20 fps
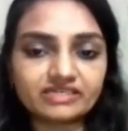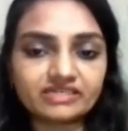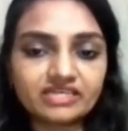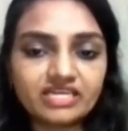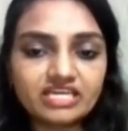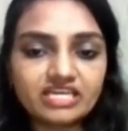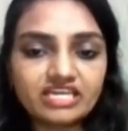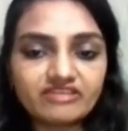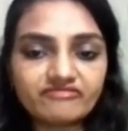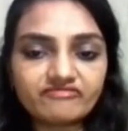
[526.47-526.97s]

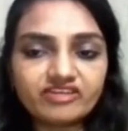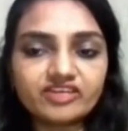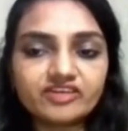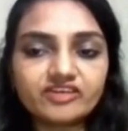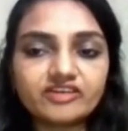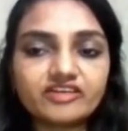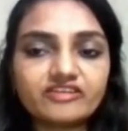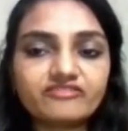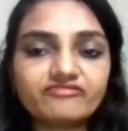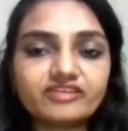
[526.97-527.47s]

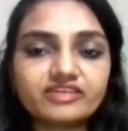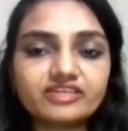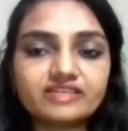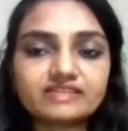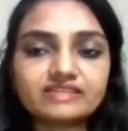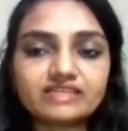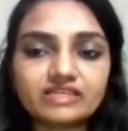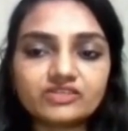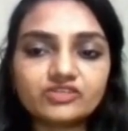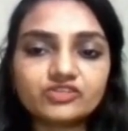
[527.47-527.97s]
If it is
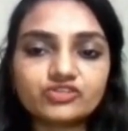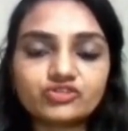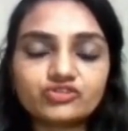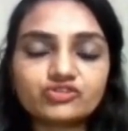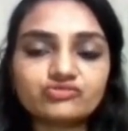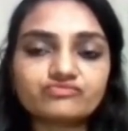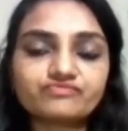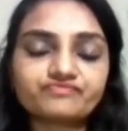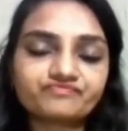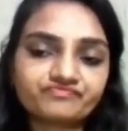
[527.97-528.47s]

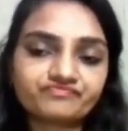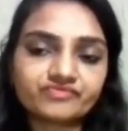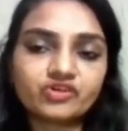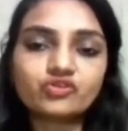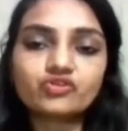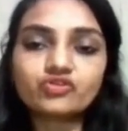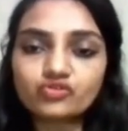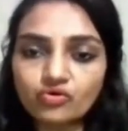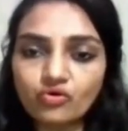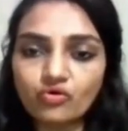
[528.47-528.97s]
consumed
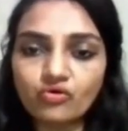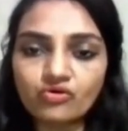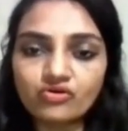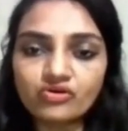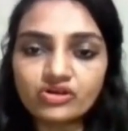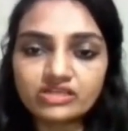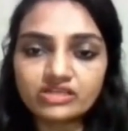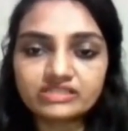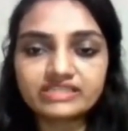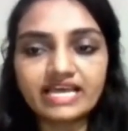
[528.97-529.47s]
raw,
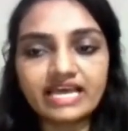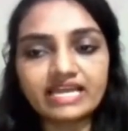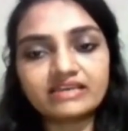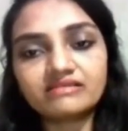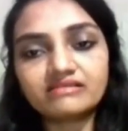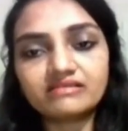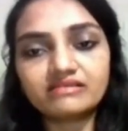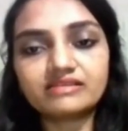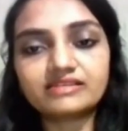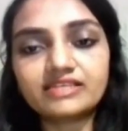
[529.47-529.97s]
then
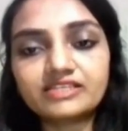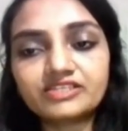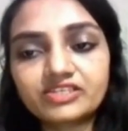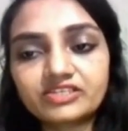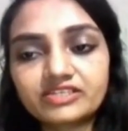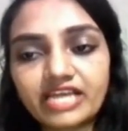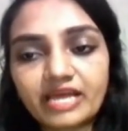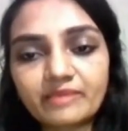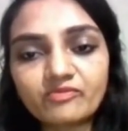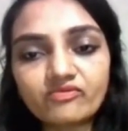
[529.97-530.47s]
such a
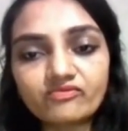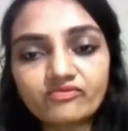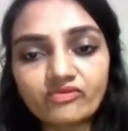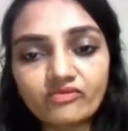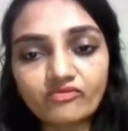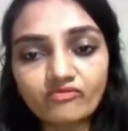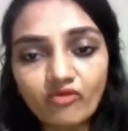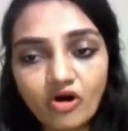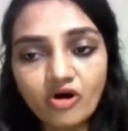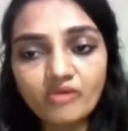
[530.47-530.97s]
type of a
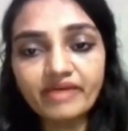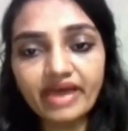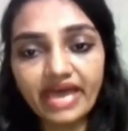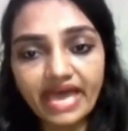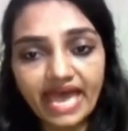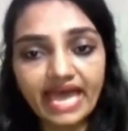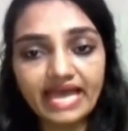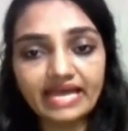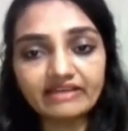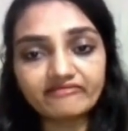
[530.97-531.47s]
worm
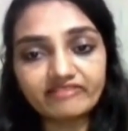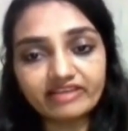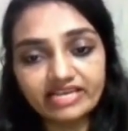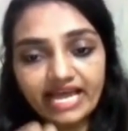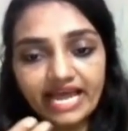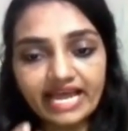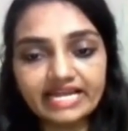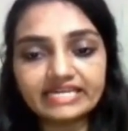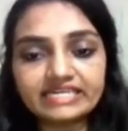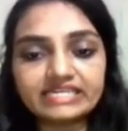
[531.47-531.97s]
egg will
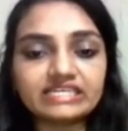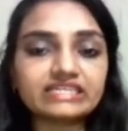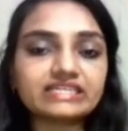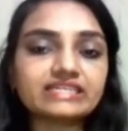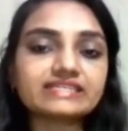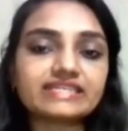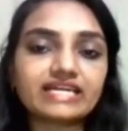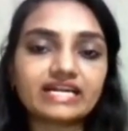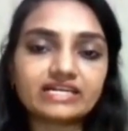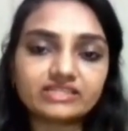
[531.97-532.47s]
enter
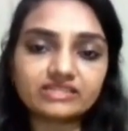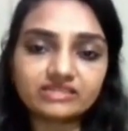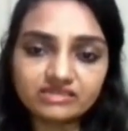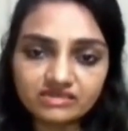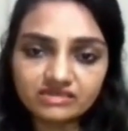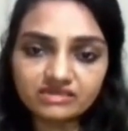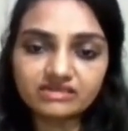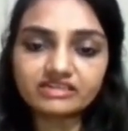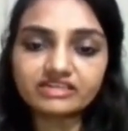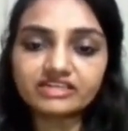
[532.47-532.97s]
inside the
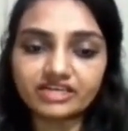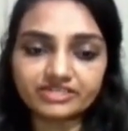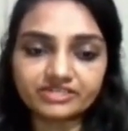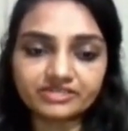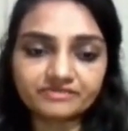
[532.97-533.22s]
gut.